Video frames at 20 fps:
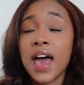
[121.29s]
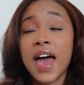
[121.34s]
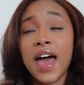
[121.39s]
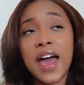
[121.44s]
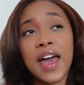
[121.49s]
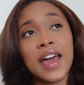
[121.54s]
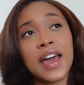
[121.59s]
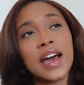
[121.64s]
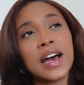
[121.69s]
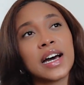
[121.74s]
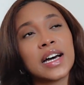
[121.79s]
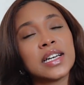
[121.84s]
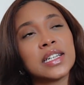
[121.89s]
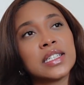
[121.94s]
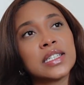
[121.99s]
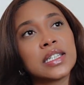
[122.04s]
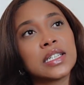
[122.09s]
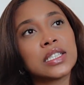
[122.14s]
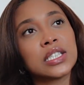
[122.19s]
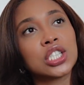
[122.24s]
and
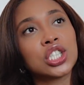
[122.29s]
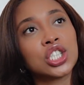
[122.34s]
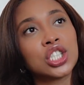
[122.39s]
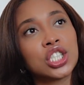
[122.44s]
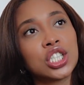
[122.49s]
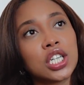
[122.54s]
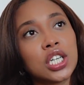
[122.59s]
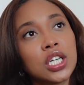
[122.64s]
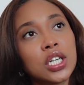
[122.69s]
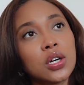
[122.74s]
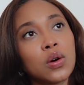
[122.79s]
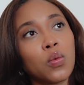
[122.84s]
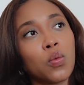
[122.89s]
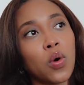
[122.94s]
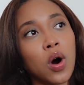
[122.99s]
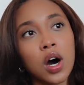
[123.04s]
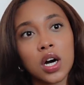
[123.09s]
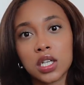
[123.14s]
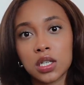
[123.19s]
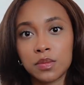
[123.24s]
she
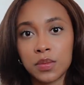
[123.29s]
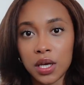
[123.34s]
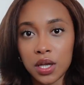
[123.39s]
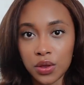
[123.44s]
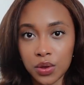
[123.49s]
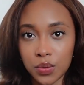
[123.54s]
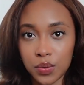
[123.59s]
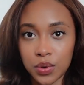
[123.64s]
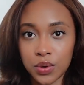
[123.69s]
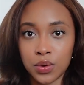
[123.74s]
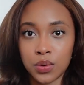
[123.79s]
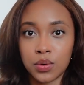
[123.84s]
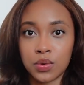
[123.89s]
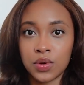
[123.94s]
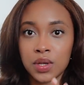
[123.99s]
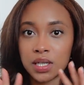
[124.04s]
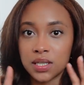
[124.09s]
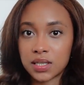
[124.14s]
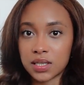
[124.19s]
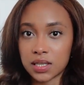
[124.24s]
walked me through
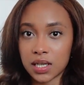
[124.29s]
this